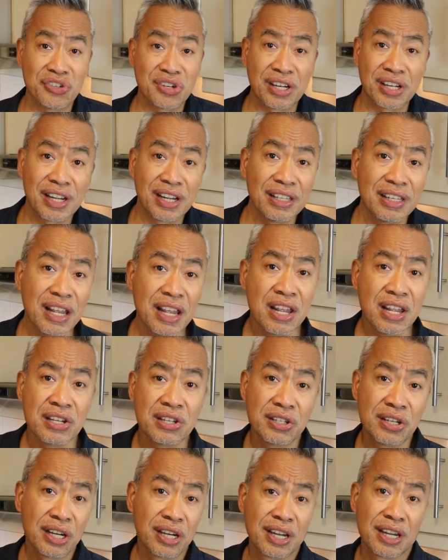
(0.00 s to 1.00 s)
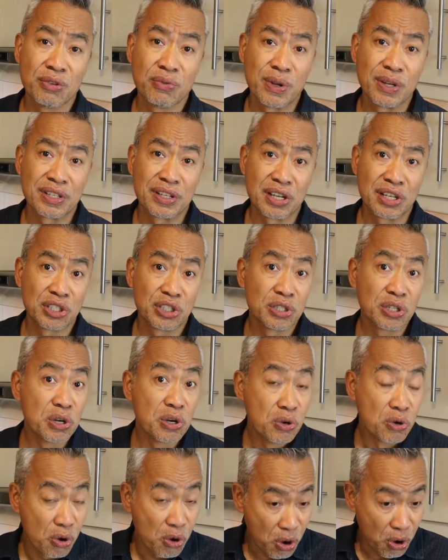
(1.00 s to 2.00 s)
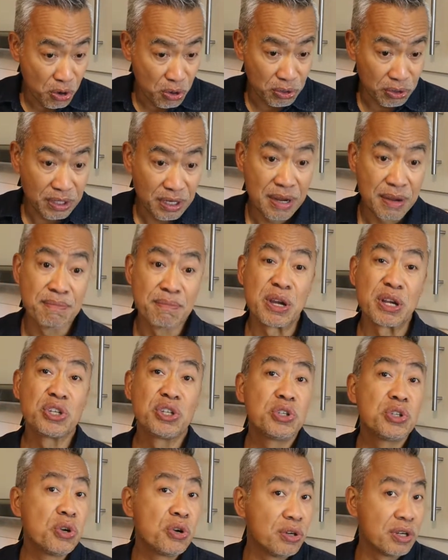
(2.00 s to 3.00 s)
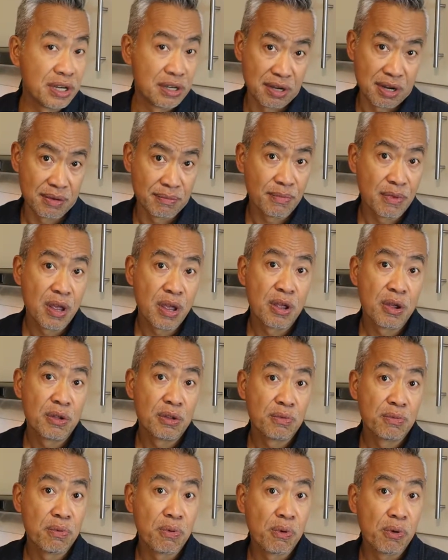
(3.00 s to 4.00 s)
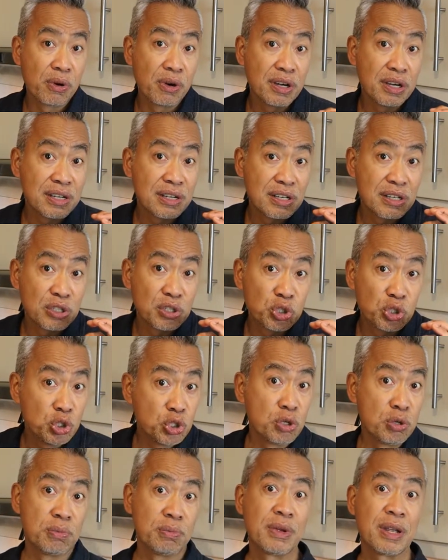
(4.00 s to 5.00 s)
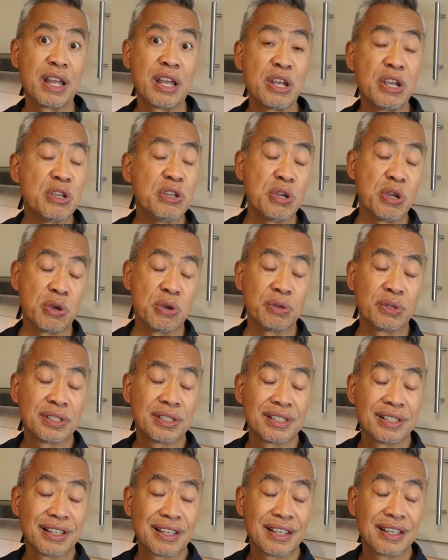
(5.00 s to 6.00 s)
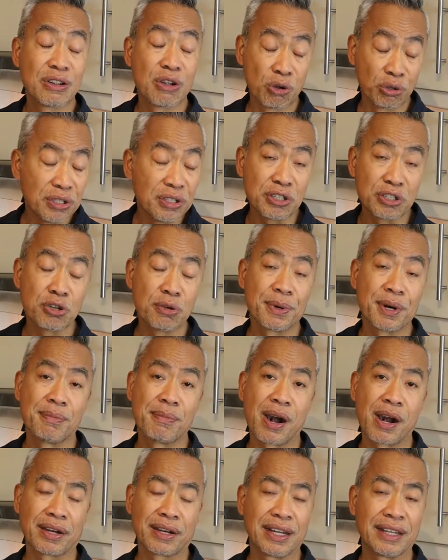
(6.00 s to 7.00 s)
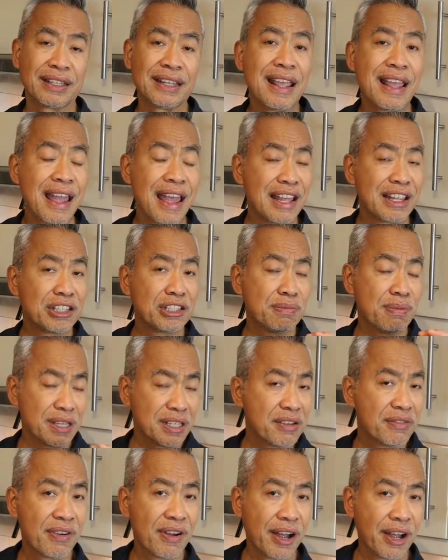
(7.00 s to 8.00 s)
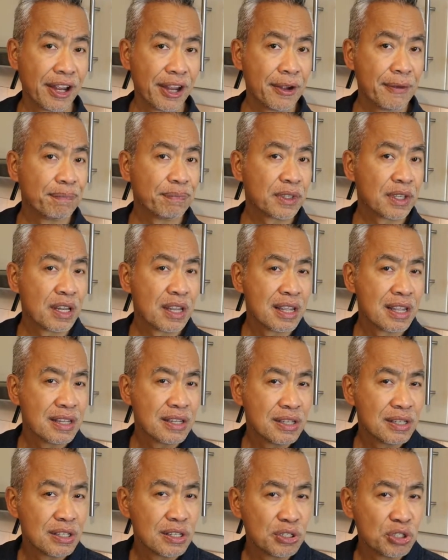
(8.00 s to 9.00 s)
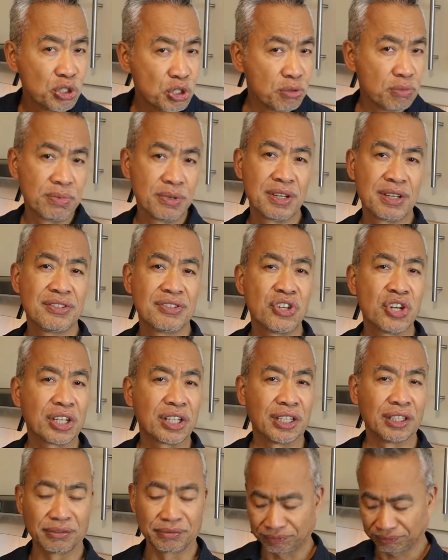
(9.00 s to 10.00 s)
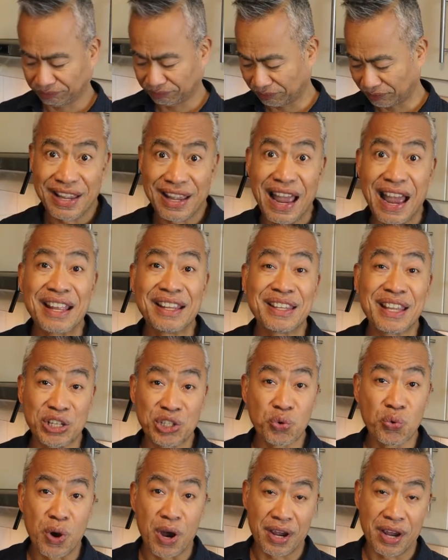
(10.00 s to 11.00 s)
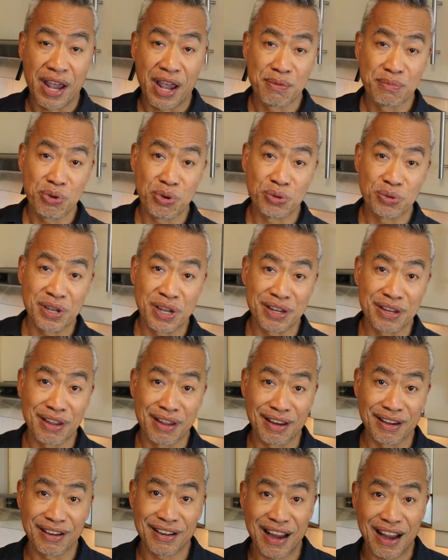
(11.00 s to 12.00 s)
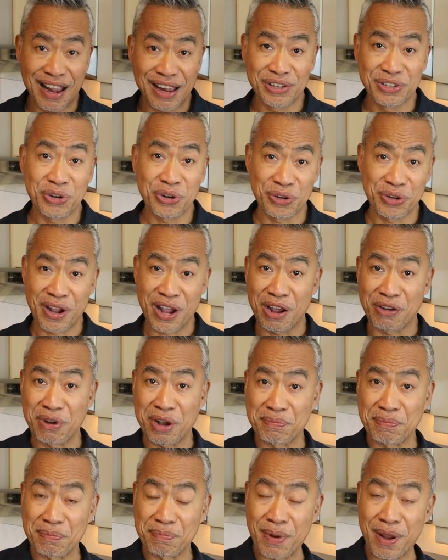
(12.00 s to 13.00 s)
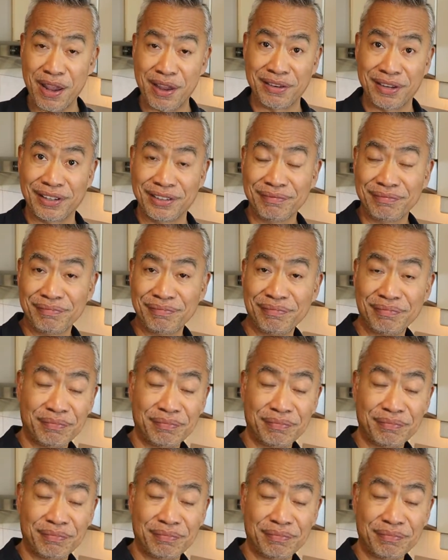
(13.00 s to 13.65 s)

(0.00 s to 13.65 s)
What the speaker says: chicken which is grown, matured enough for soup use. Go to the supermarket and specify soup chicken, and that's what I'm using here. I'll show you how I prepared it.